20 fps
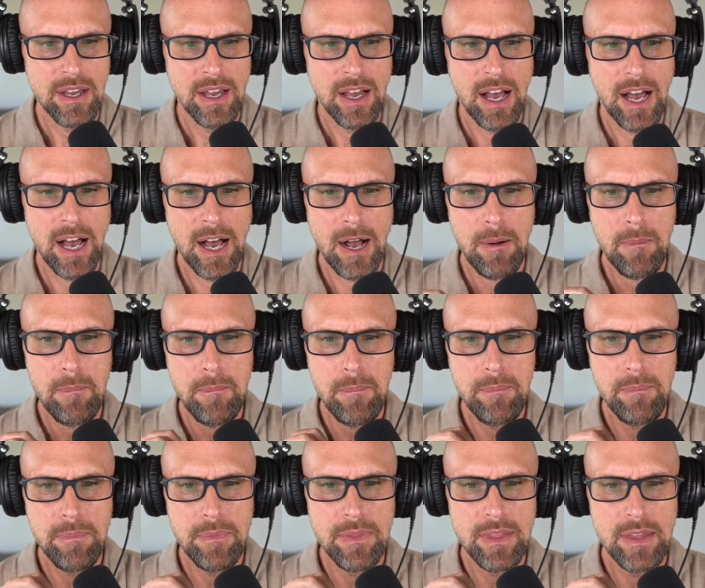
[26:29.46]

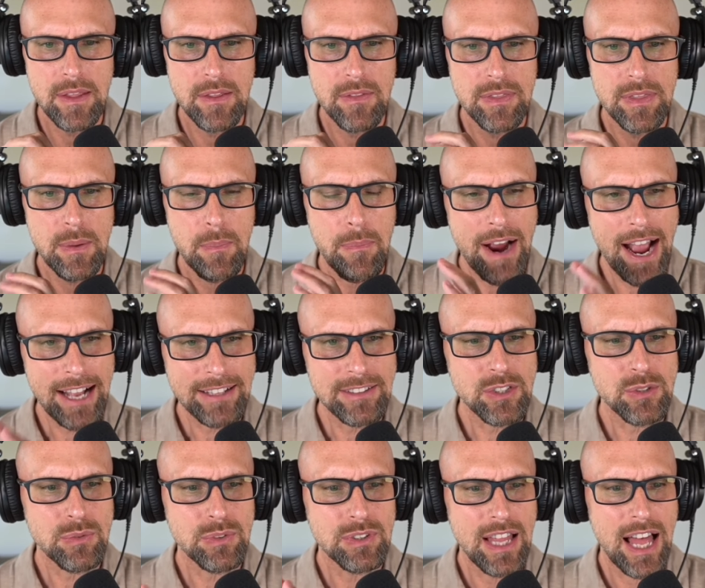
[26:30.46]
the
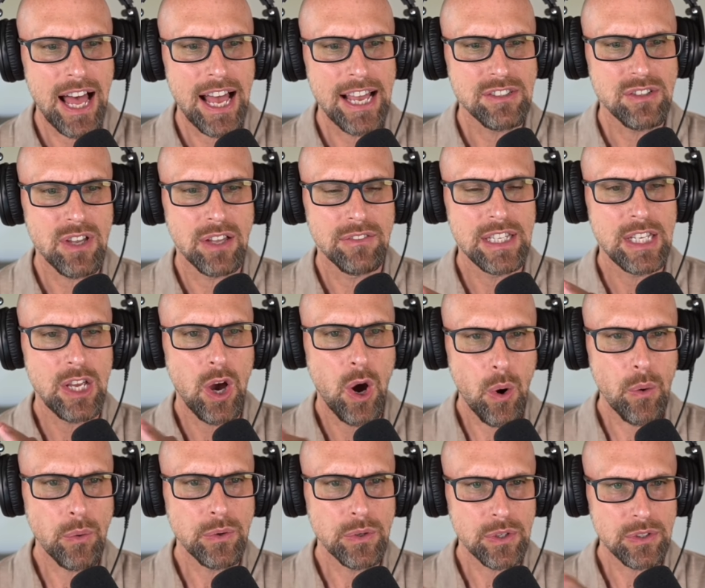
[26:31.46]
practice relies on the
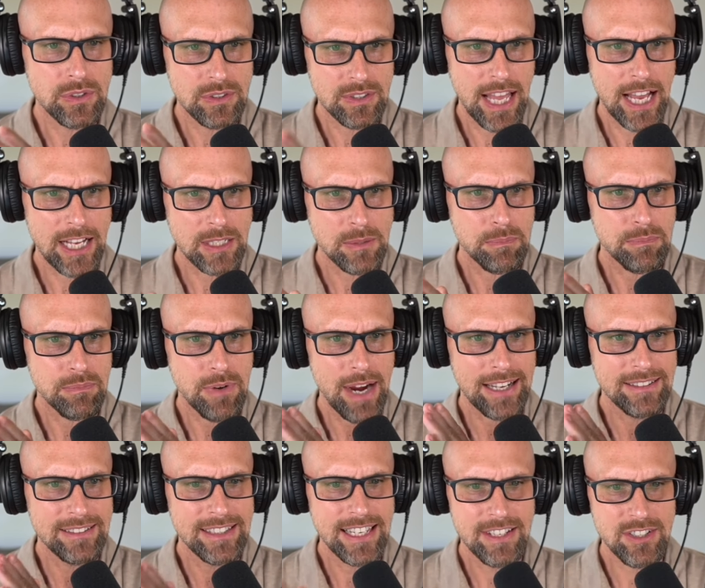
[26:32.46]

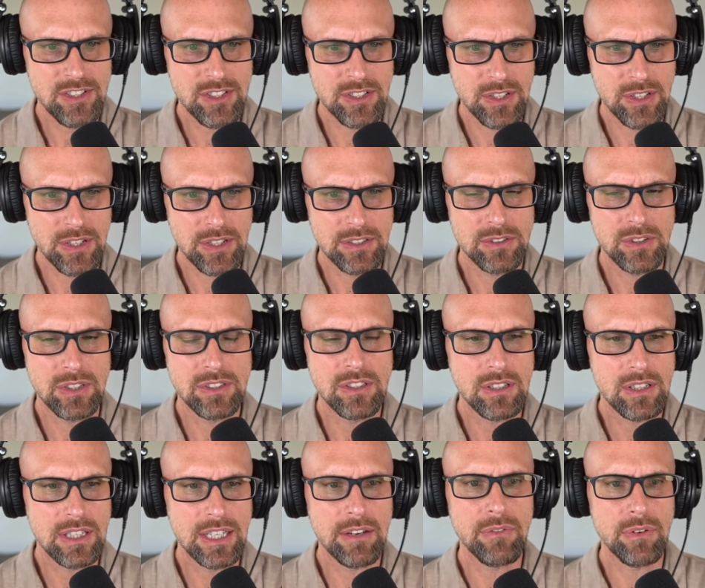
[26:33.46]
owner/practitioner to
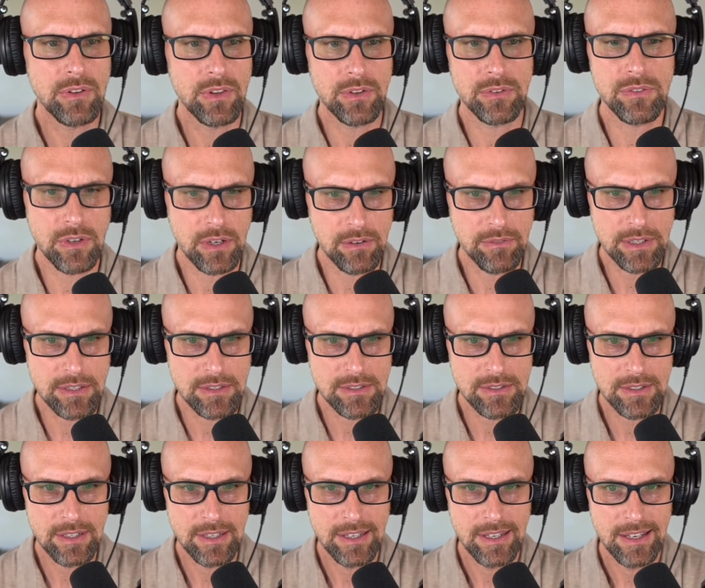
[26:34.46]
deliver the
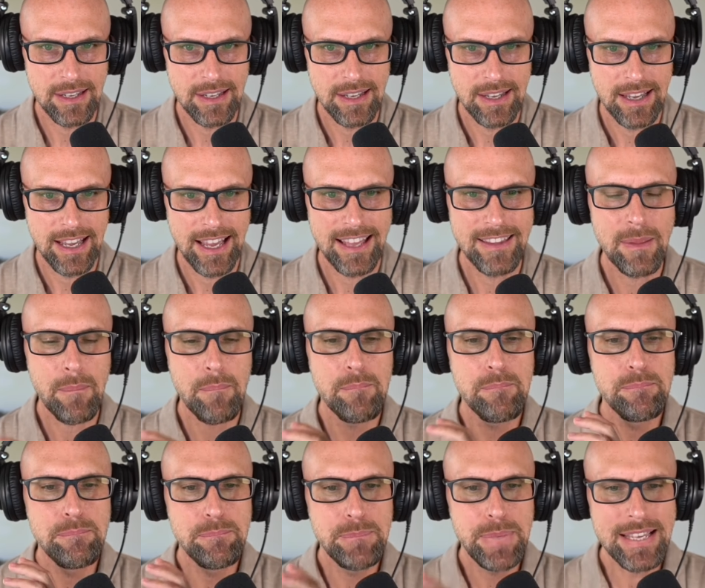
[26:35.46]
service, and the
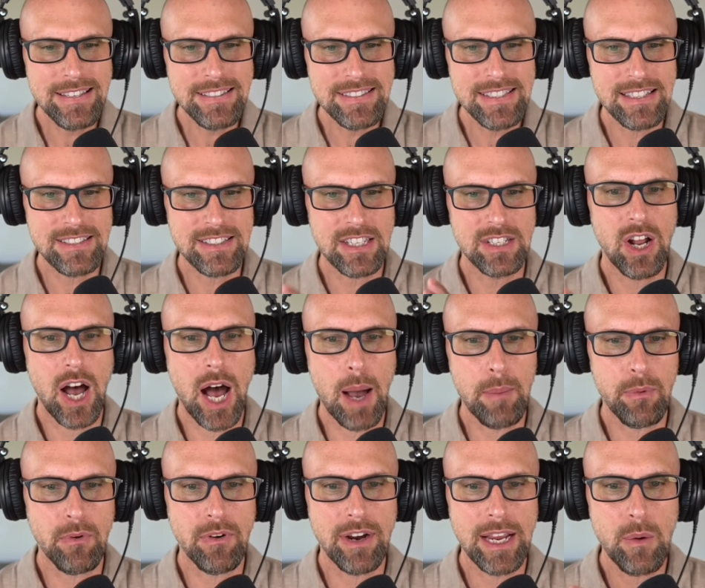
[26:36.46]
business can
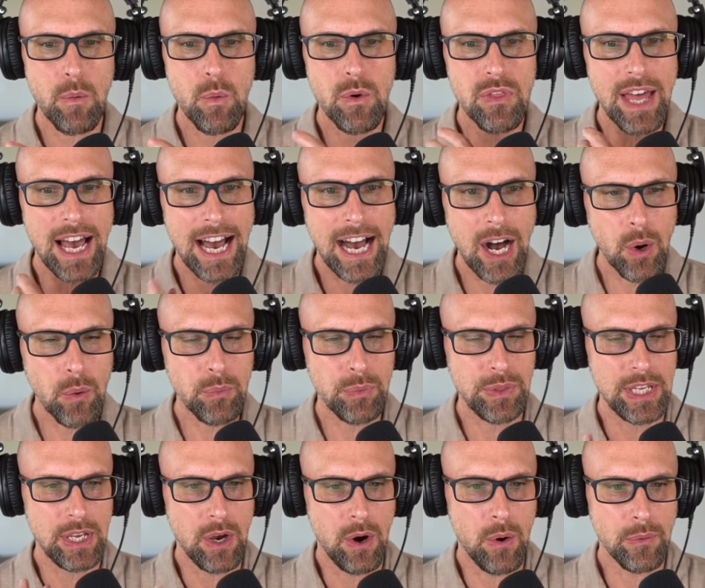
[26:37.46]
operate without
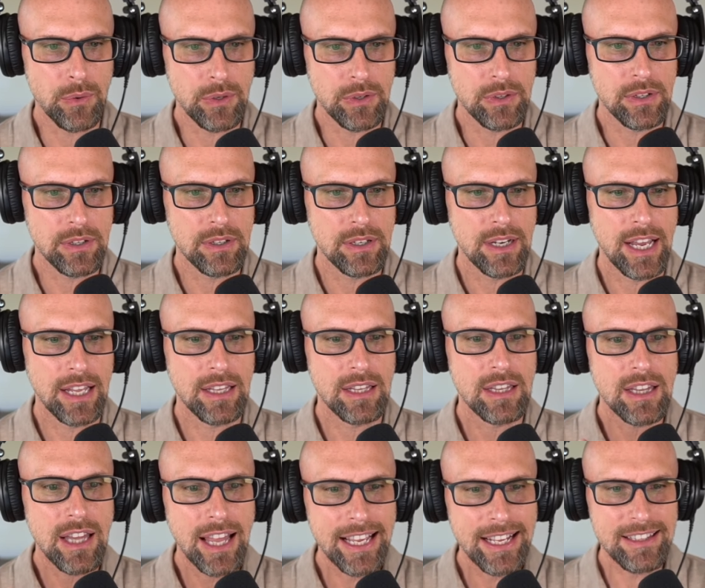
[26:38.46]
the owner and
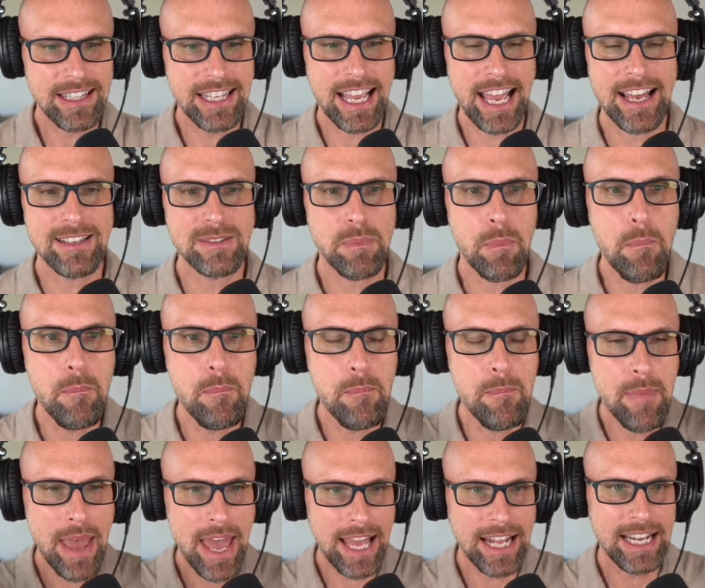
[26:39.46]
likely has
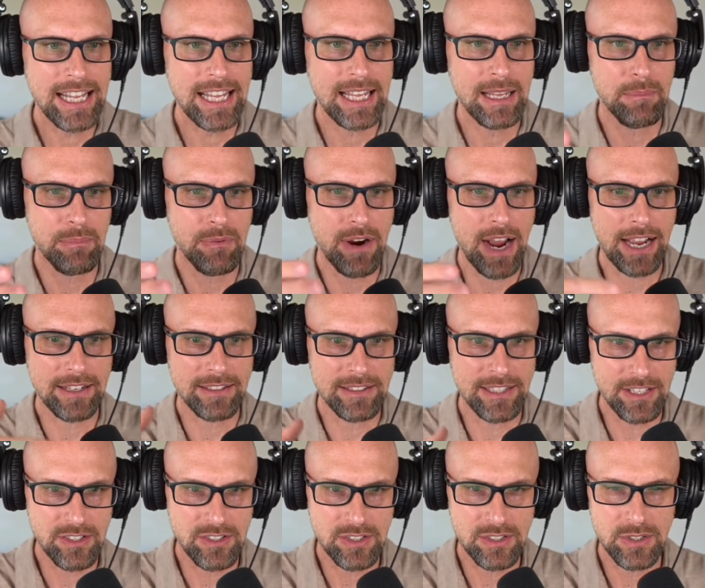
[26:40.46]
many
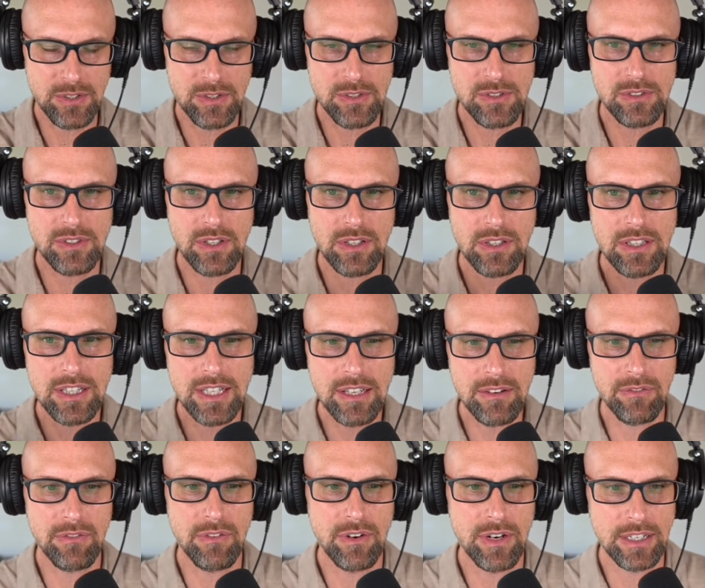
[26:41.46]
practitioners
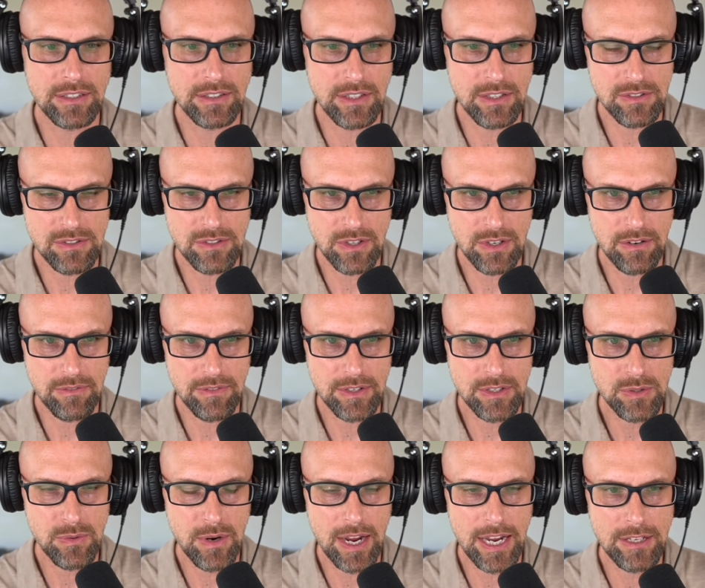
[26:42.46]
delivering the
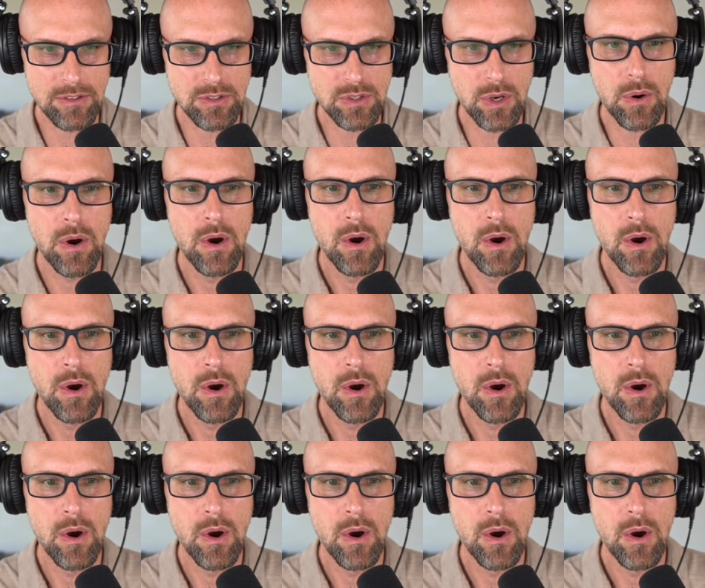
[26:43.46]
service, right? So